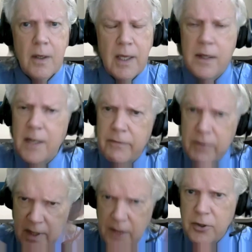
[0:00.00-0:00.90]
and
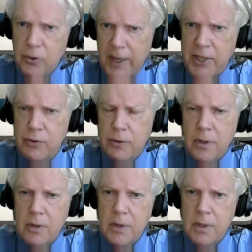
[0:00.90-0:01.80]
even the undergraduate
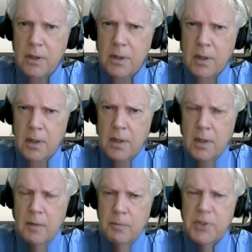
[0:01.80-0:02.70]
career.
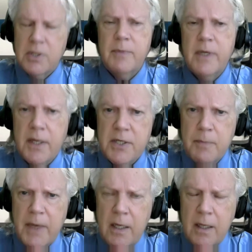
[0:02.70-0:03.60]
But to me, that's
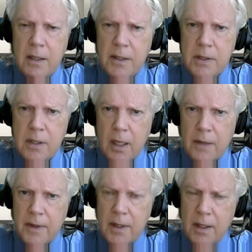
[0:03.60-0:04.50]
meaningless.
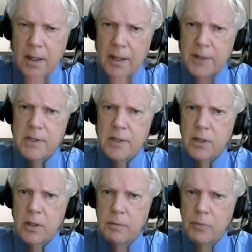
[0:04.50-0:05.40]
It's the
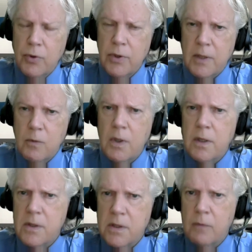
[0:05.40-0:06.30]
community. What
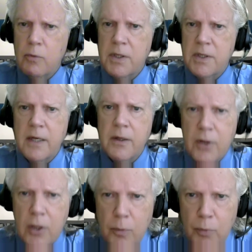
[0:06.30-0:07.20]
has someone done in
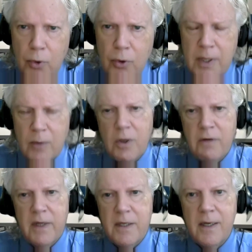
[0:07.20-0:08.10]
the community? What
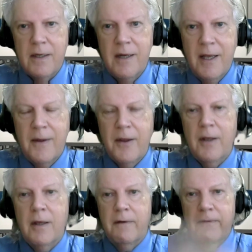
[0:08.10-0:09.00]
have they done
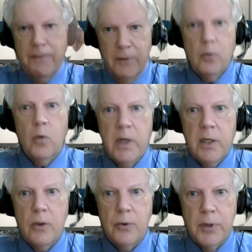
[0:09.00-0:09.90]
for the
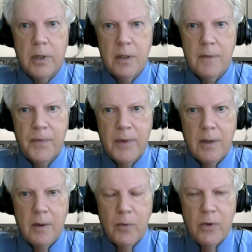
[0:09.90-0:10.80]
world?
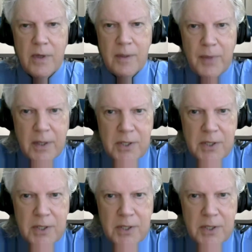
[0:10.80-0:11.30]
Whether it be a